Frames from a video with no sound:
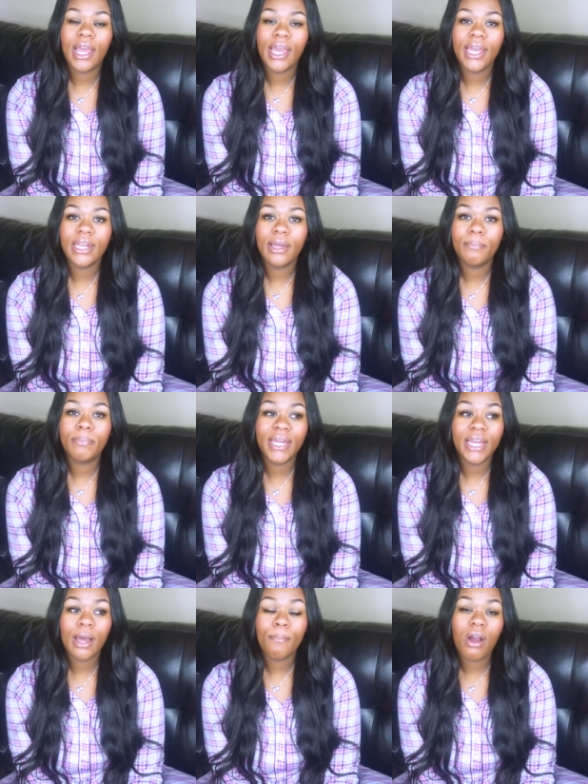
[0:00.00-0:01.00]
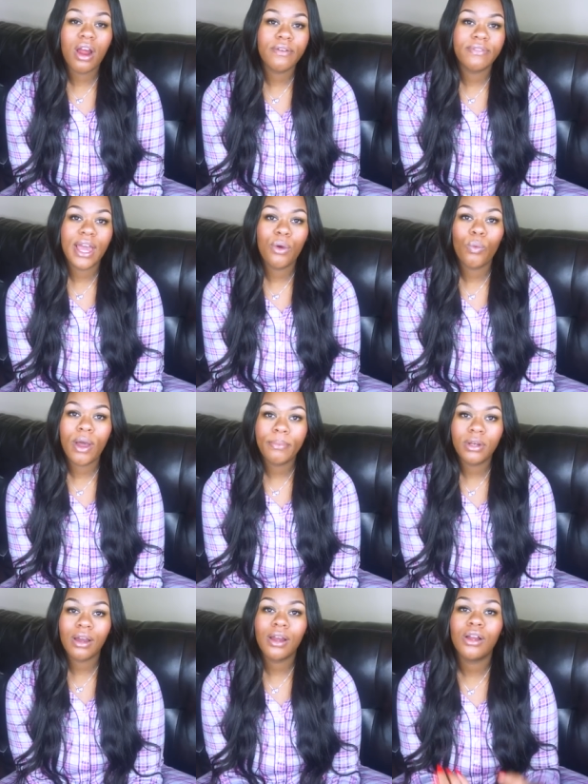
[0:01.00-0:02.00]
in being a part of that
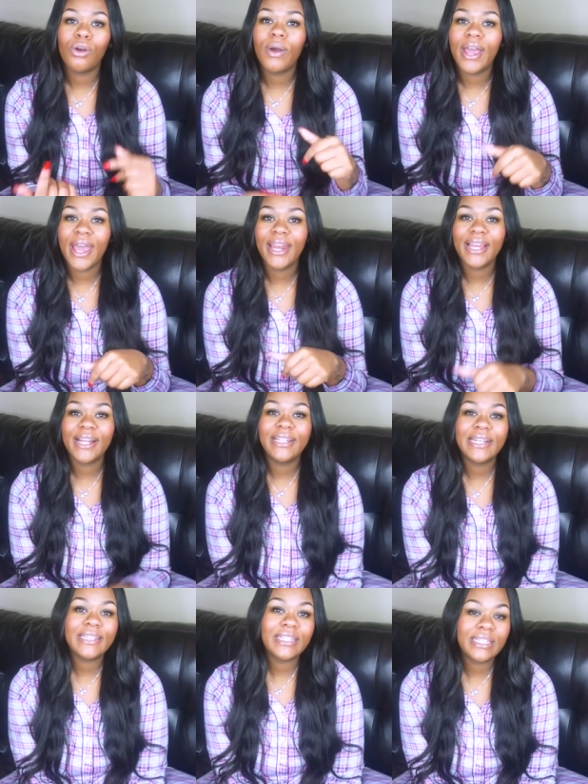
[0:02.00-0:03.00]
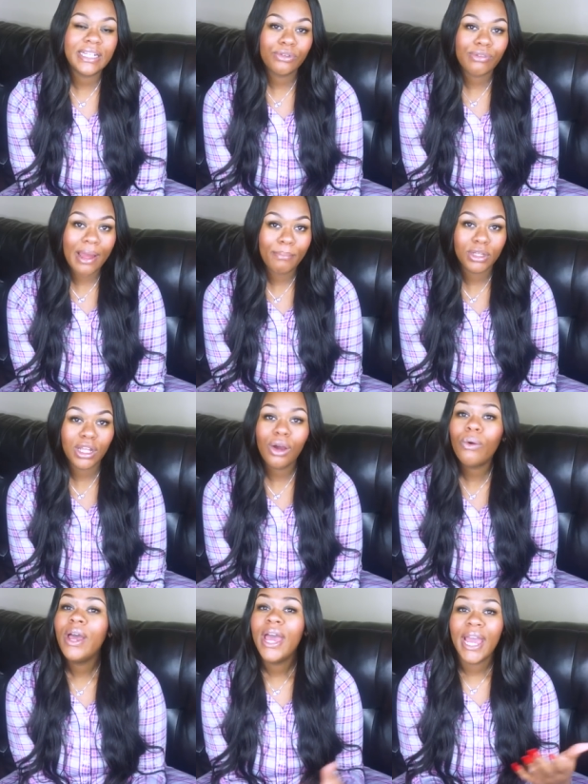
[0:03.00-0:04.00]
webinar, go ahead and click the link right
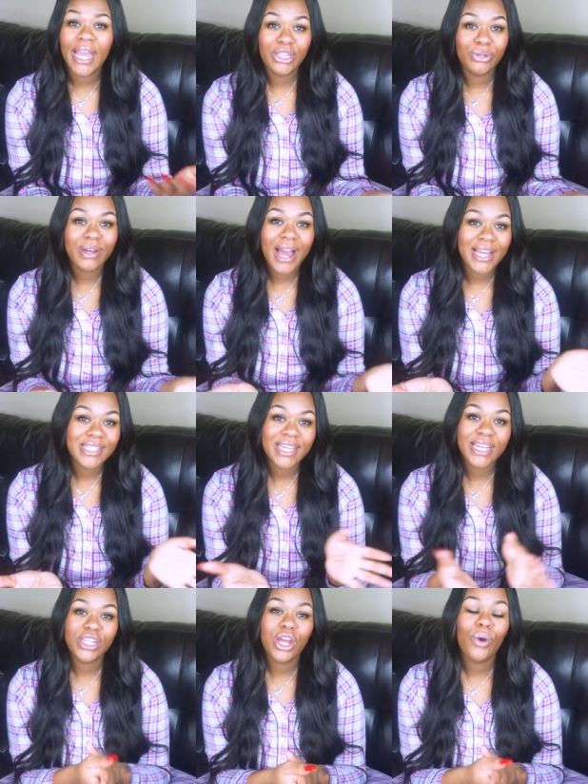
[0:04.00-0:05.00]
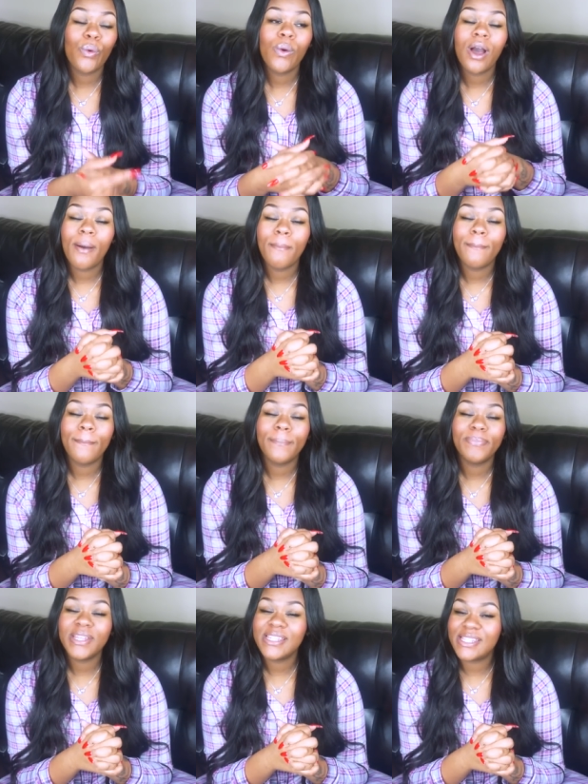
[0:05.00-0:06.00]
below and you guys can know
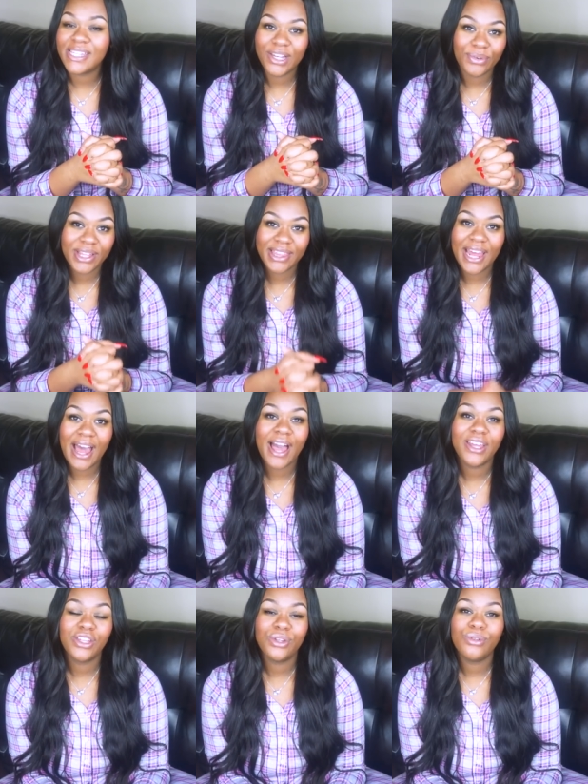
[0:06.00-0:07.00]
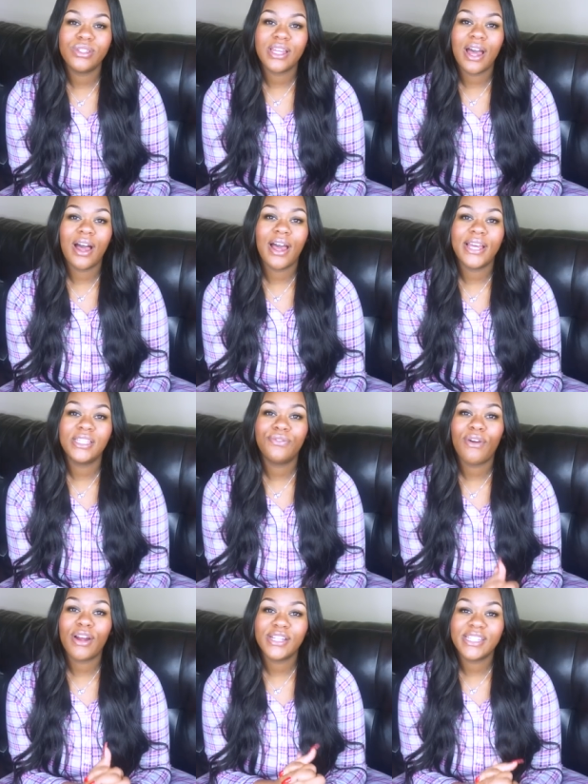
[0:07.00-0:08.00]
the secret that I use uh, as
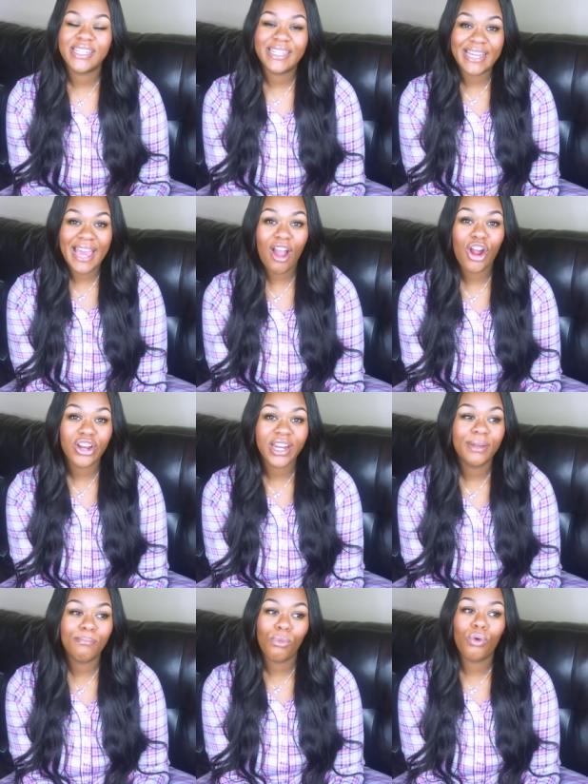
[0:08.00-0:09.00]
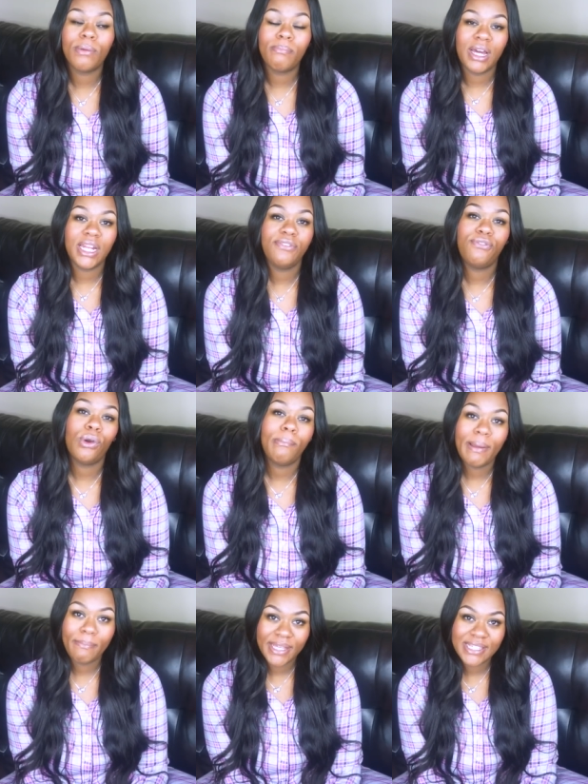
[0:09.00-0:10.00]
far as earning more money for
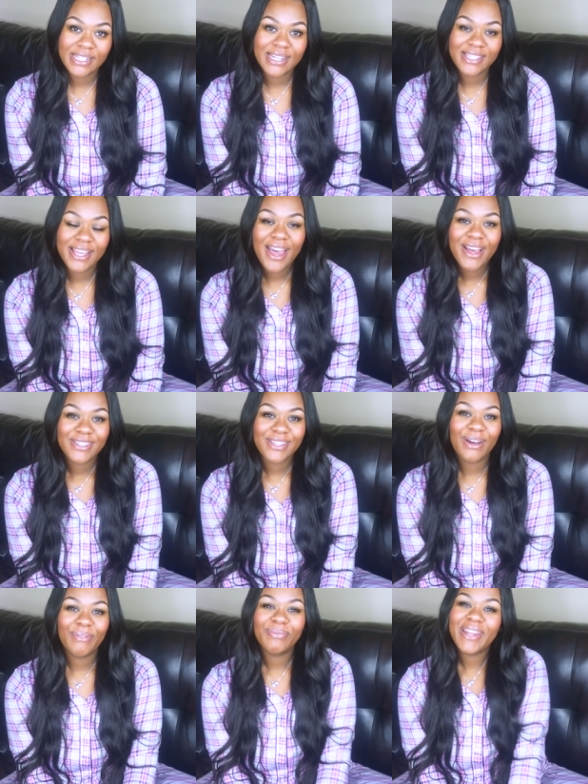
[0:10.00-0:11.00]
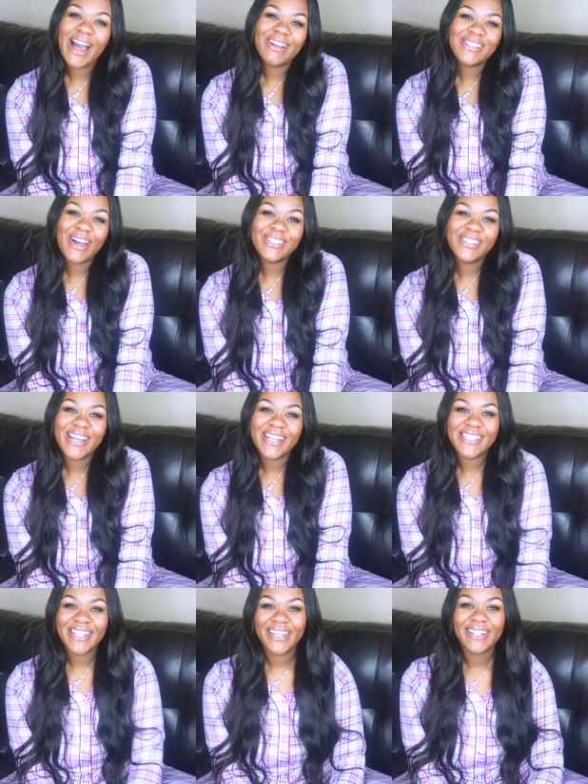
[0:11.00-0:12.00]
my business. So I'll talk to you
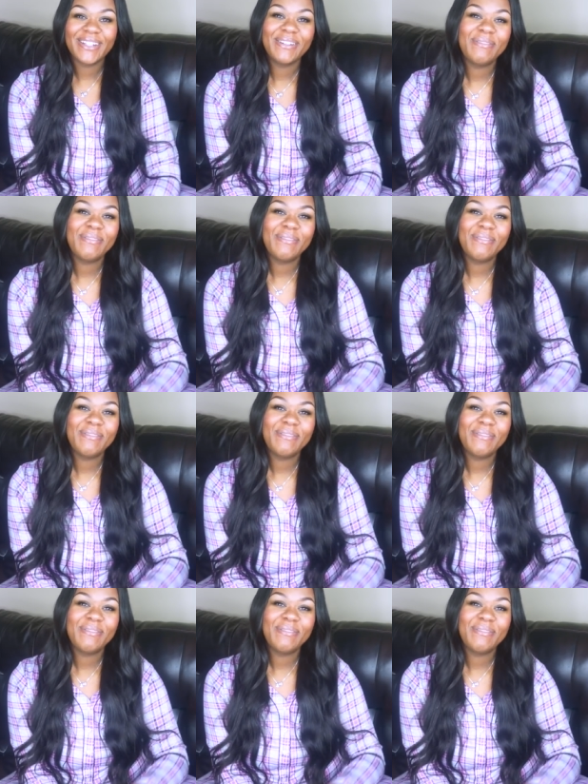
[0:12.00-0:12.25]
guys later.